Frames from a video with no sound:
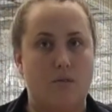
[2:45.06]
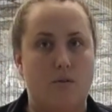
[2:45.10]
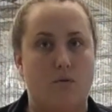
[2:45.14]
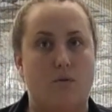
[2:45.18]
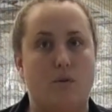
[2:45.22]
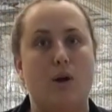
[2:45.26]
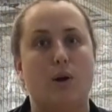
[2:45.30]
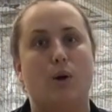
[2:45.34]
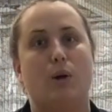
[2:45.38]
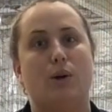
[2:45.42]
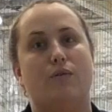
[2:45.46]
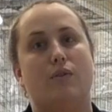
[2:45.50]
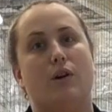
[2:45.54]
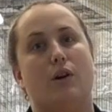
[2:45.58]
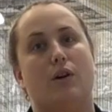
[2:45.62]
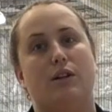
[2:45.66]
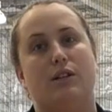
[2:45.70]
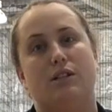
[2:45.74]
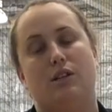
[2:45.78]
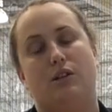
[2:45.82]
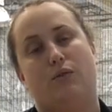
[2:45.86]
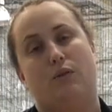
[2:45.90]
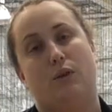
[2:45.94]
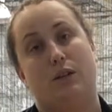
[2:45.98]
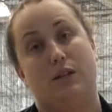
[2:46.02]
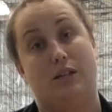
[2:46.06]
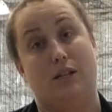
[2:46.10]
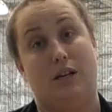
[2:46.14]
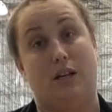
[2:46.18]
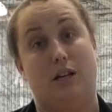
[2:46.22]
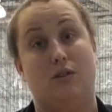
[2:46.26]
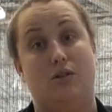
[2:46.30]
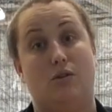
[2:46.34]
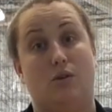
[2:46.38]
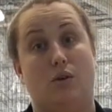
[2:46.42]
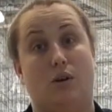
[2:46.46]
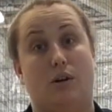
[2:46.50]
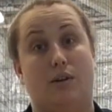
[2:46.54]
Very, very different to
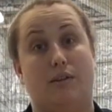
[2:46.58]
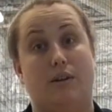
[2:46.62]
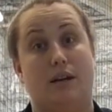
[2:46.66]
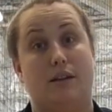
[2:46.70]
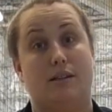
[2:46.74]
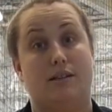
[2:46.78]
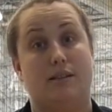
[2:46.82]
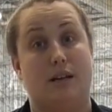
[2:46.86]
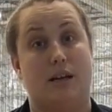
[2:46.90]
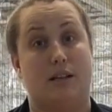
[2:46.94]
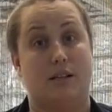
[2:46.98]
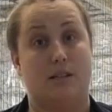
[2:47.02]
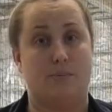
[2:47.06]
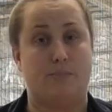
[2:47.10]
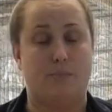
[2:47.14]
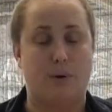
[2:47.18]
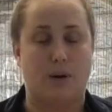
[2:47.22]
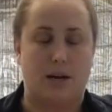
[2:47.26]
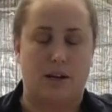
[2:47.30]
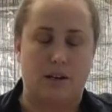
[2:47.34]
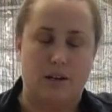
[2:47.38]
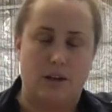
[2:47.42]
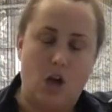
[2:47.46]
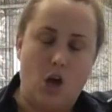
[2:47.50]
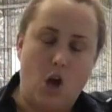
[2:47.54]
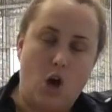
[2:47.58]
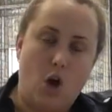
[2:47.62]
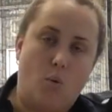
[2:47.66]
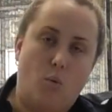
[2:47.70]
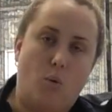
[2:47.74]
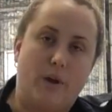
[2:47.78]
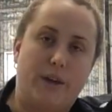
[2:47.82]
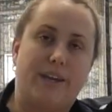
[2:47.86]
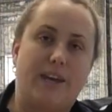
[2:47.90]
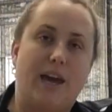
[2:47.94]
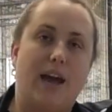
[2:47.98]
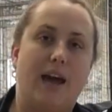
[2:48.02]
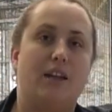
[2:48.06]
indoor in that sense. But
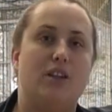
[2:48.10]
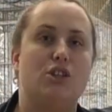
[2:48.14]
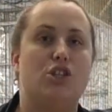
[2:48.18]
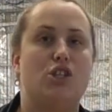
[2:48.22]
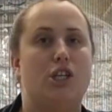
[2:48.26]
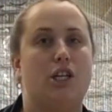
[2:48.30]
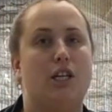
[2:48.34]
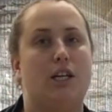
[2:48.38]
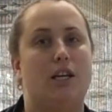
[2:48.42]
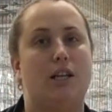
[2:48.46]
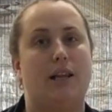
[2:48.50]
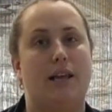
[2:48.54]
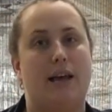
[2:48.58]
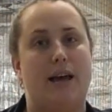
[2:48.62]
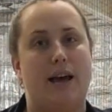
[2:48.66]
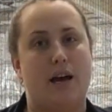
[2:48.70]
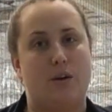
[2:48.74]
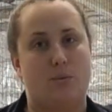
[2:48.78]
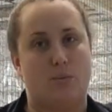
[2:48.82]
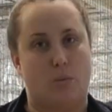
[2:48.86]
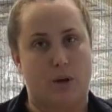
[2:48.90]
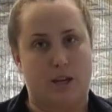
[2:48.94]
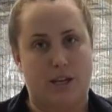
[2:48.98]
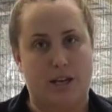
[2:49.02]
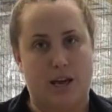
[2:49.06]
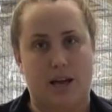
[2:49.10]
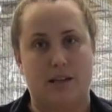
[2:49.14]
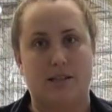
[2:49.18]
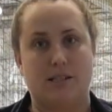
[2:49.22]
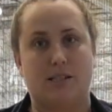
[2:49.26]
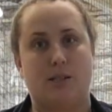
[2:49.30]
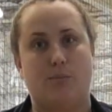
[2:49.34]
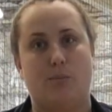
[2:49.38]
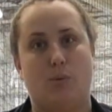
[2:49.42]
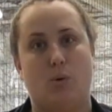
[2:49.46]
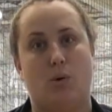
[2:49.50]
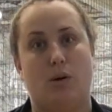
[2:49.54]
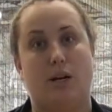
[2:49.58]
we can cheer loud, we can
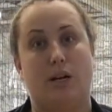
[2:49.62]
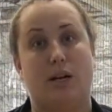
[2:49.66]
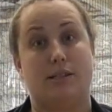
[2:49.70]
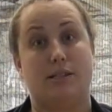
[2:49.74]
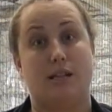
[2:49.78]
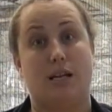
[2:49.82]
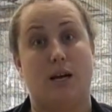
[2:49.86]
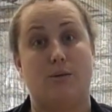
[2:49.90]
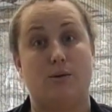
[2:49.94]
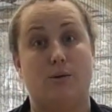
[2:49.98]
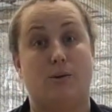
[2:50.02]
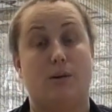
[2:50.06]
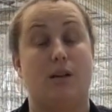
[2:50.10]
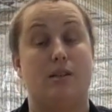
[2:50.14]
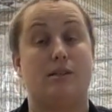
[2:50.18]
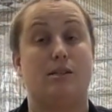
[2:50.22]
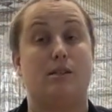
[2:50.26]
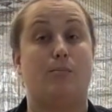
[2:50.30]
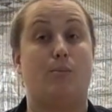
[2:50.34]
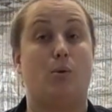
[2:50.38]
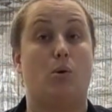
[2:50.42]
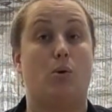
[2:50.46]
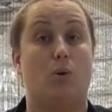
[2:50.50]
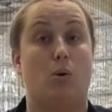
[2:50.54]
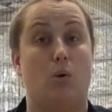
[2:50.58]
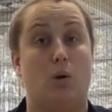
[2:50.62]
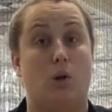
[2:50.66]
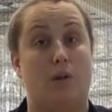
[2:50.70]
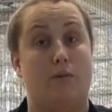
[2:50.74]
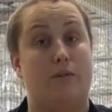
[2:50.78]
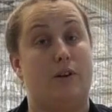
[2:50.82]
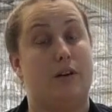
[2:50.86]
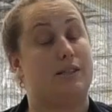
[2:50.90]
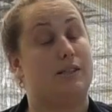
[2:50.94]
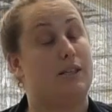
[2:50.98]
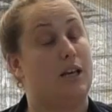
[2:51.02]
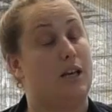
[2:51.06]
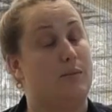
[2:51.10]
support our teams, we can support all of
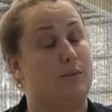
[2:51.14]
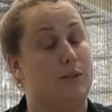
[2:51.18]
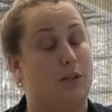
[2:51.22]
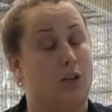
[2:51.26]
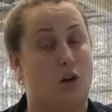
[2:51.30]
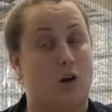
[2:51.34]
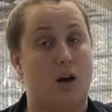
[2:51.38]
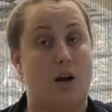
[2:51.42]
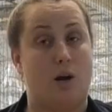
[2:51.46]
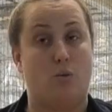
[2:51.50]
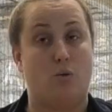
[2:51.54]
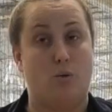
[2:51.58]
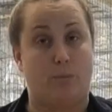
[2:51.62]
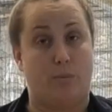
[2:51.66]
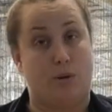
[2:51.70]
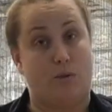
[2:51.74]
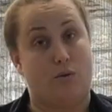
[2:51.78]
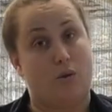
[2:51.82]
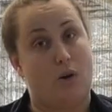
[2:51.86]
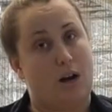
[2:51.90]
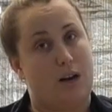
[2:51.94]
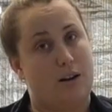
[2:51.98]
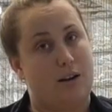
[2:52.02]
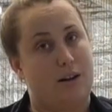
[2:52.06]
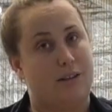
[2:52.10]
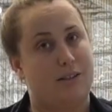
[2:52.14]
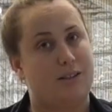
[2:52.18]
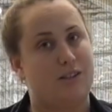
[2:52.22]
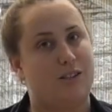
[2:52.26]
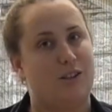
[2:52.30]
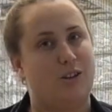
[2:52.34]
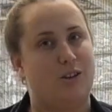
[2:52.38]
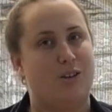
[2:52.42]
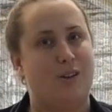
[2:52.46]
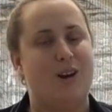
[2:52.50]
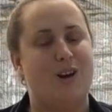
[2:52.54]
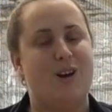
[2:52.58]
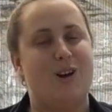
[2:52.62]
our teams, and I will be right next
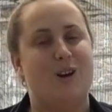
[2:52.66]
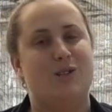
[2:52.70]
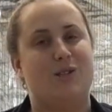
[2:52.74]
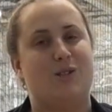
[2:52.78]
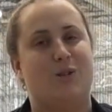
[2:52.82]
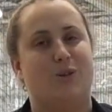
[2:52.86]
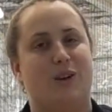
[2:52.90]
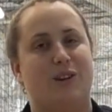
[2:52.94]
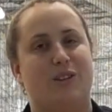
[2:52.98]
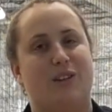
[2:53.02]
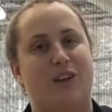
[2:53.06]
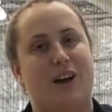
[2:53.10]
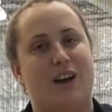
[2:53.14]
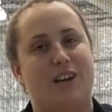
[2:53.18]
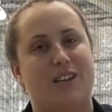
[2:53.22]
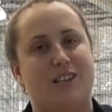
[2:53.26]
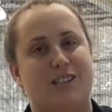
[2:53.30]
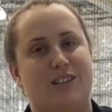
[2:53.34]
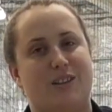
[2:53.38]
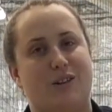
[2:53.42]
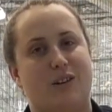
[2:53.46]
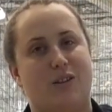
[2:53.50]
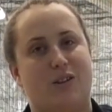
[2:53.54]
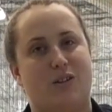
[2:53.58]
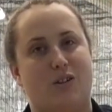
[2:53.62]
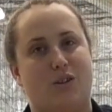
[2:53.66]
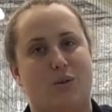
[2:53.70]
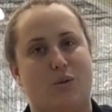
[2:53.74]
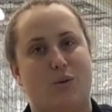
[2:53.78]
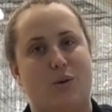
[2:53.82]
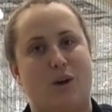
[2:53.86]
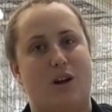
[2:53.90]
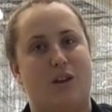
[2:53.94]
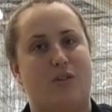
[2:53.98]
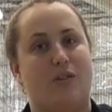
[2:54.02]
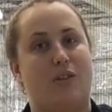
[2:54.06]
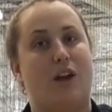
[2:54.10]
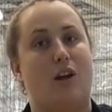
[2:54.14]
to you doing that
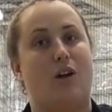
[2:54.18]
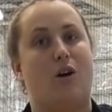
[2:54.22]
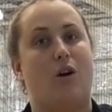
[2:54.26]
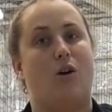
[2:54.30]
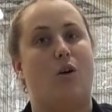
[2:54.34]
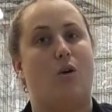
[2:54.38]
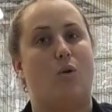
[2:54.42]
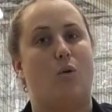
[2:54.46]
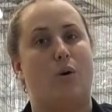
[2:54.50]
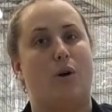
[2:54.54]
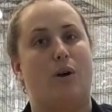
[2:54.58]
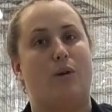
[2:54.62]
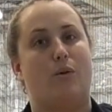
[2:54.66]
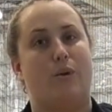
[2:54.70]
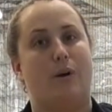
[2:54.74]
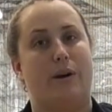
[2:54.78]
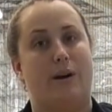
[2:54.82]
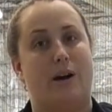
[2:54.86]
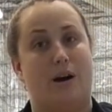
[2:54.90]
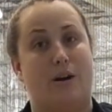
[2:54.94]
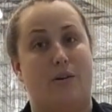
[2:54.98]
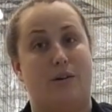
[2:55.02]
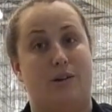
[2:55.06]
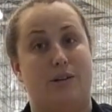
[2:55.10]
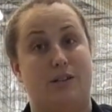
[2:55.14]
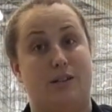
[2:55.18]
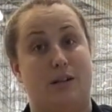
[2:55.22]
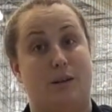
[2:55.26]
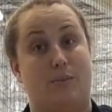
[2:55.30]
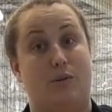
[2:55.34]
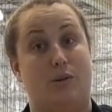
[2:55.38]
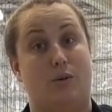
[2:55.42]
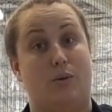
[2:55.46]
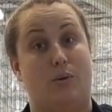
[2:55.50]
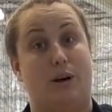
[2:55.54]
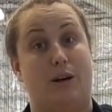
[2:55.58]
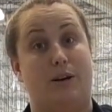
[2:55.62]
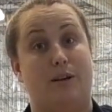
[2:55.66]
throughout that whole week we are in
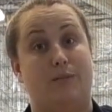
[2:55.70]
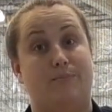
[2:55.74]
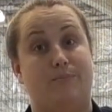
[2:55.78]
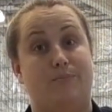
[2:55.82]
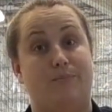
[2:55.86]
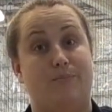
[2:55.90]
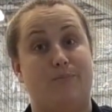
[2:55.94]
WA.